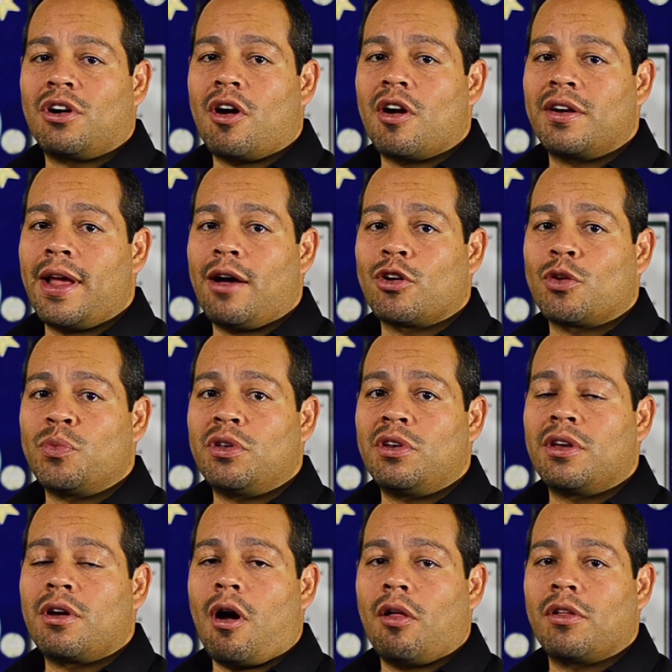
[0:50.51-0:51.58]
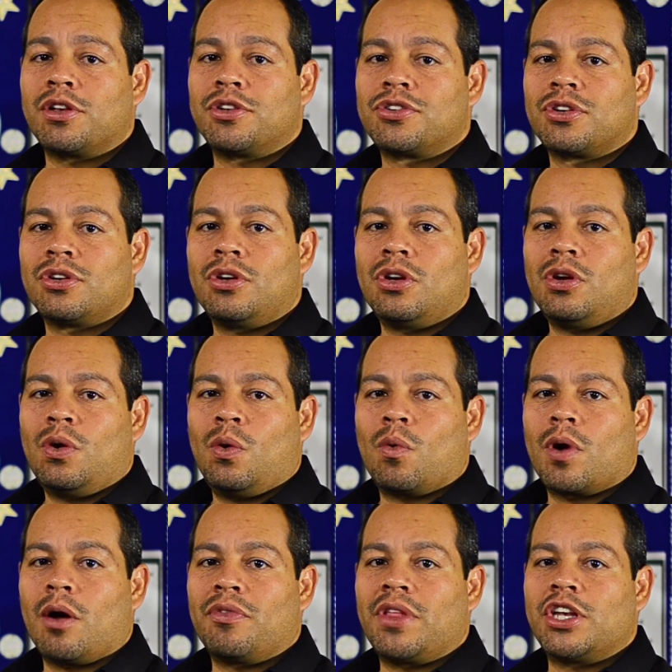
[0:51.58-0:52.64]
Hartnell Community College,
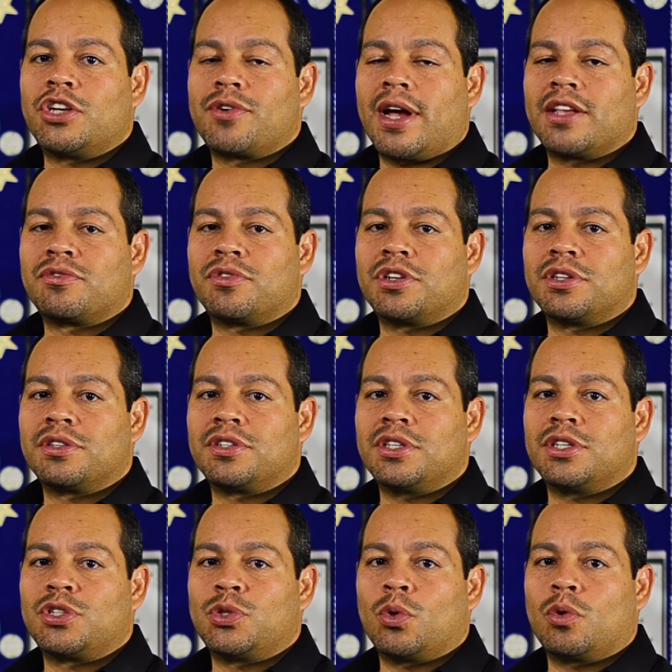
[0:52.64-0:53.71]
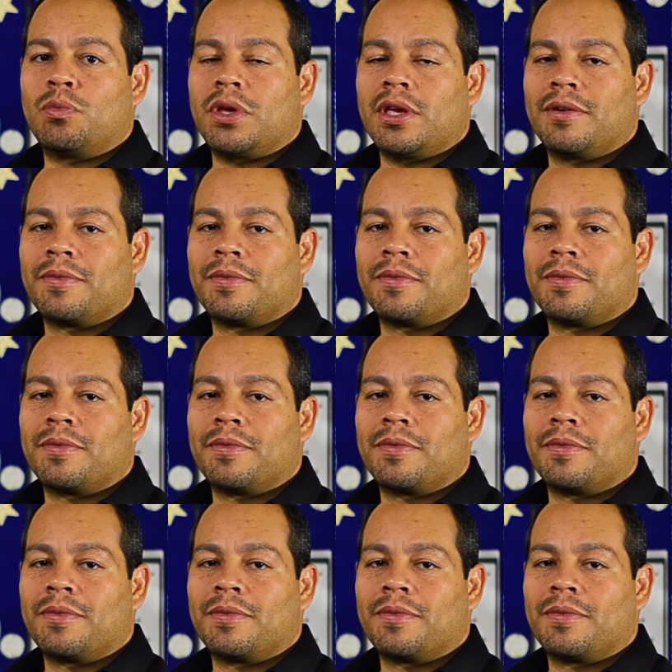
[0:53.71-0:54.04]
where I would then transfer to CSUMB.